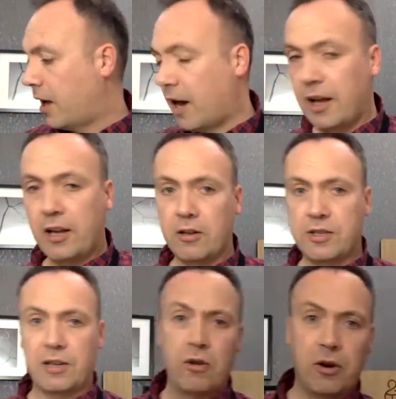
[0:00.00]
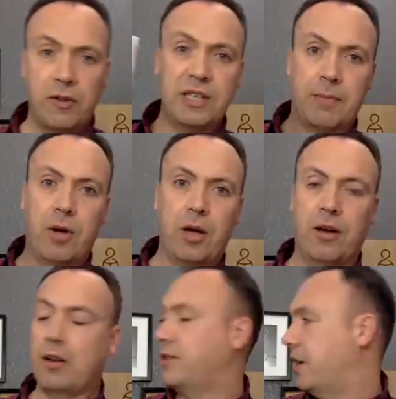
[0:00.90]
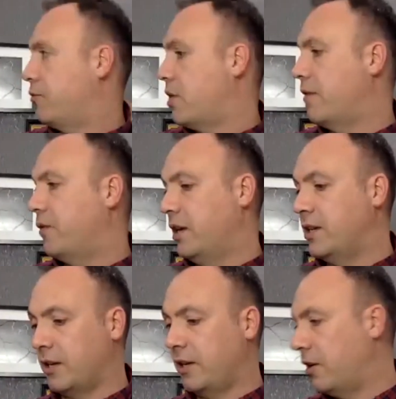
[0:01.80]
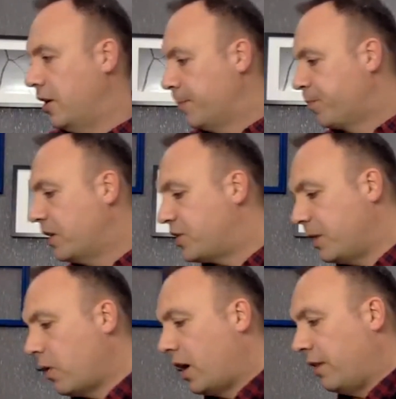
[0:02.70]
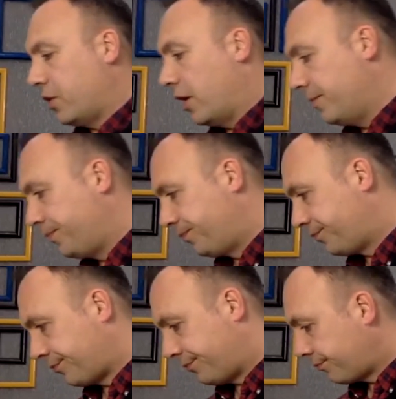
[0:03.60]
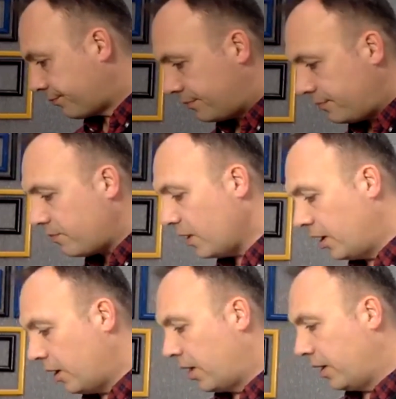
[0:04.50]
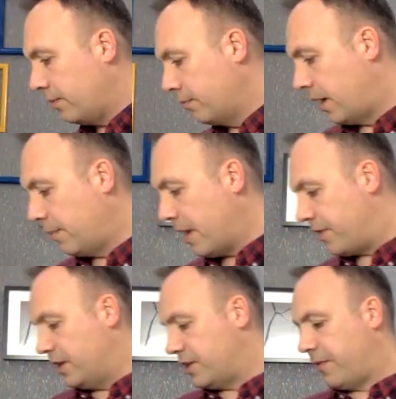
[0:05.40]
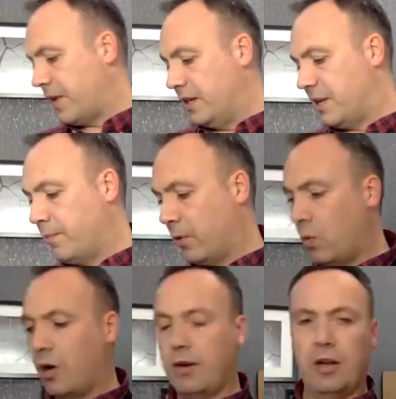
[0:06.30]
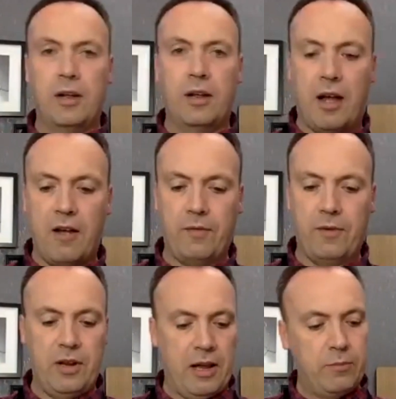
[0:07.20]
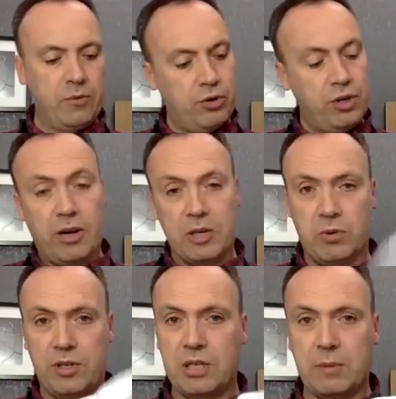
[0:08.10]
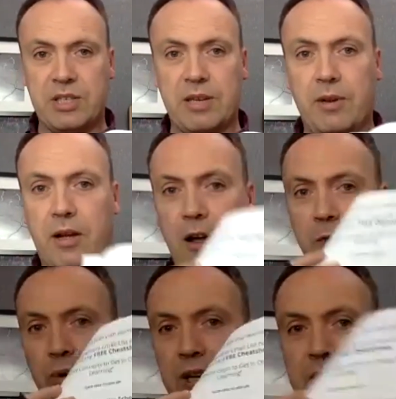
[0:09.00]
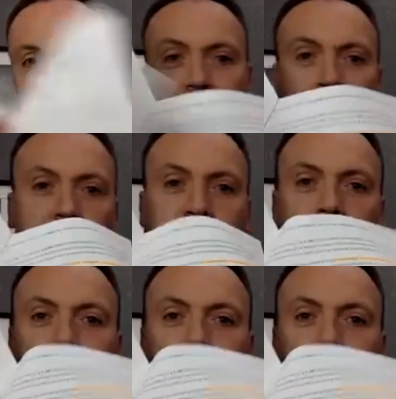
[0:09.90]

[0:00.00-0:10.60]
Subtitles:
And I can't take, none of these are mine. I can't take credit for these. You know, you can see what I've done. Now, my method is a fairly simple one. I'm sure you guys will do something similar. I've printed them and got the